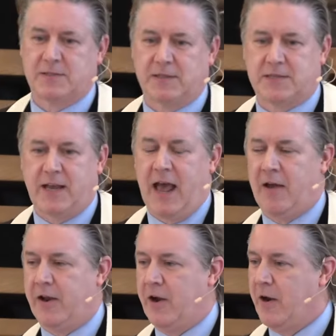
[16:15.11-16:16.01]
Let's get
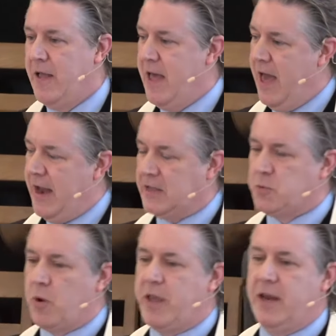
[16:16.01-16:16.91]
out of here. And
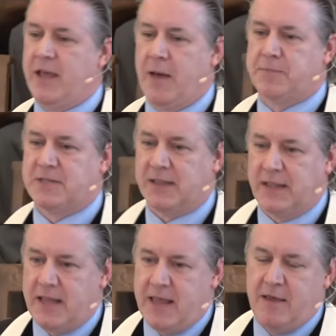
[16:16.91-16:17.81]
as we're getting up to
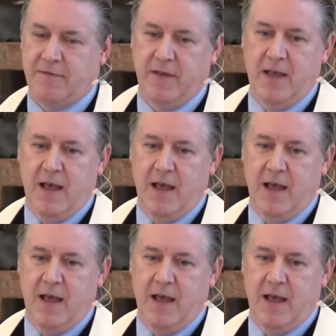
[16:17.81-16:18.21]
leave,